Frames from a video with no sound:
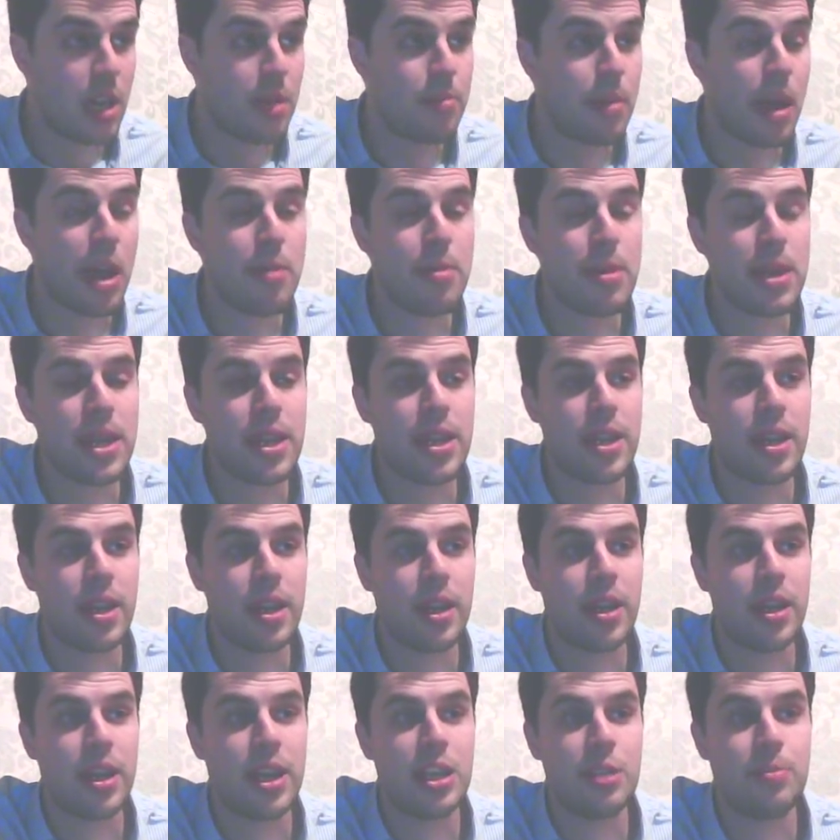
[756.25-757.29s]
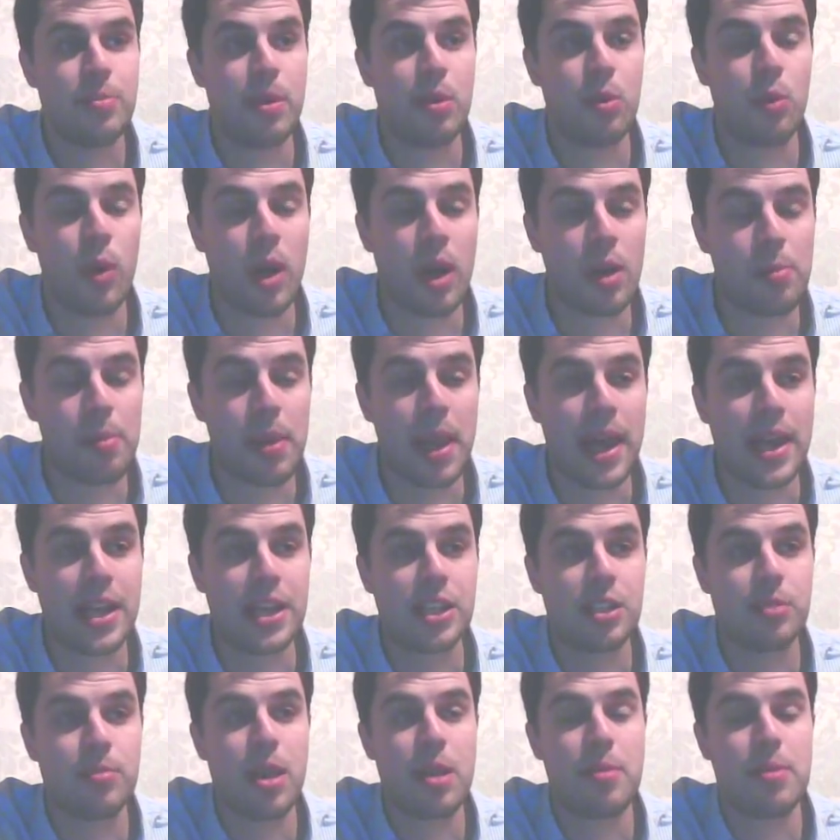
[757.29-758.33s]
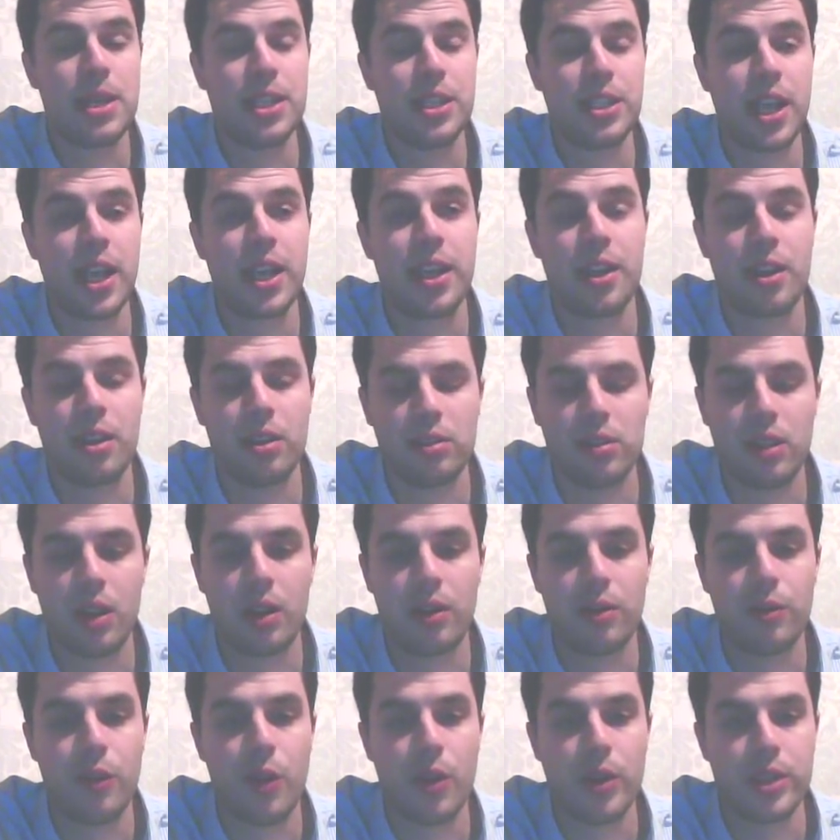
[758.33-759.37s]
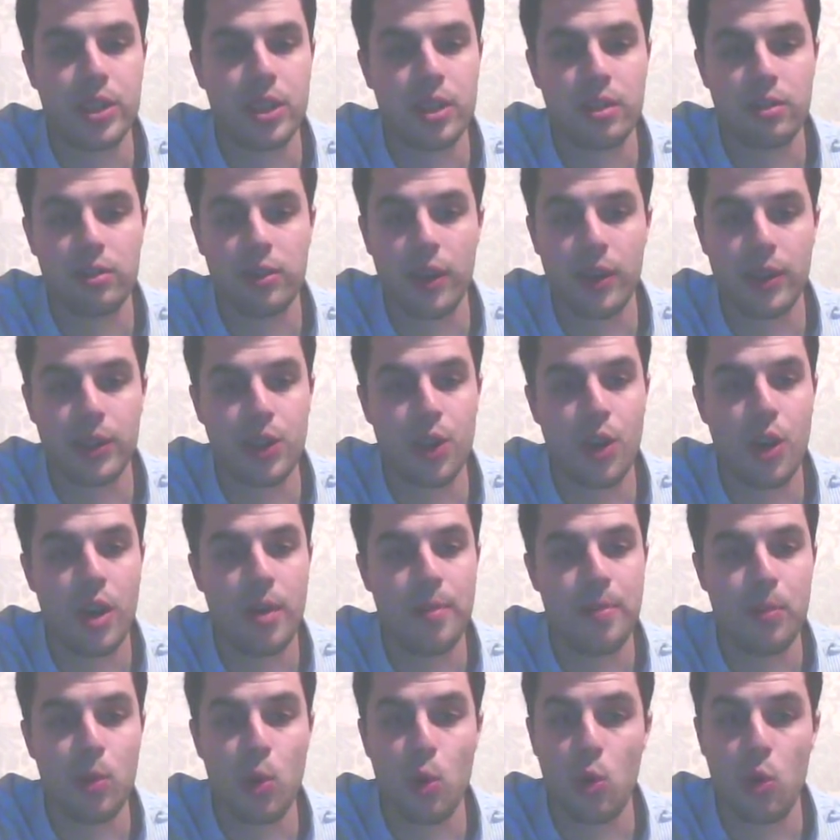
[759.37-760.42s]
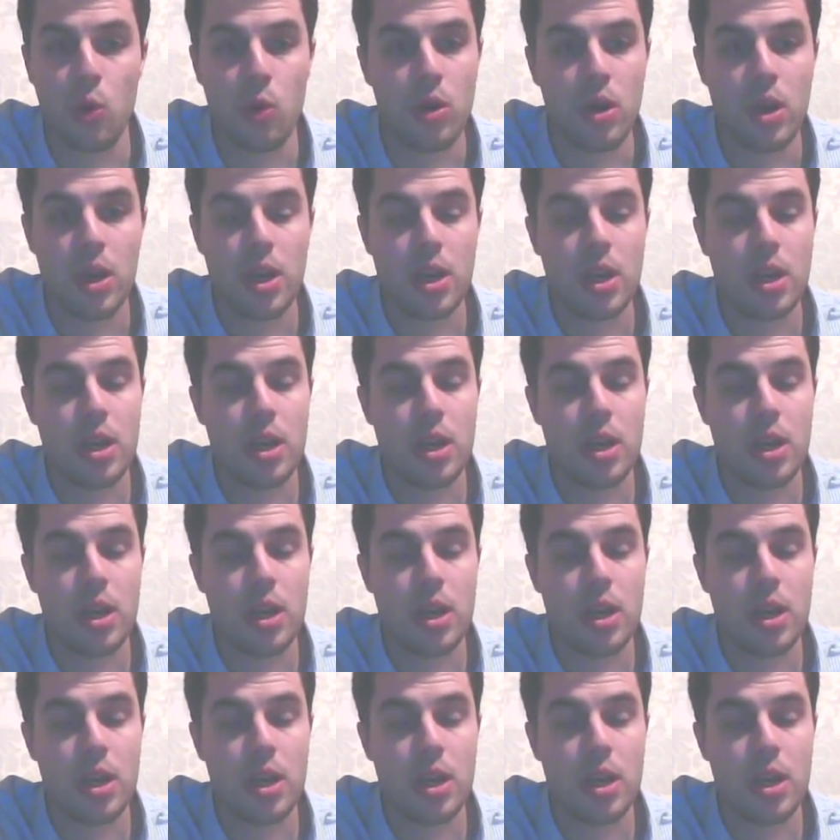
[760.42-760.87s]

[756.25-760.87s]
Maybe he's been well placed, maybe he's taken the right fights at the right time, or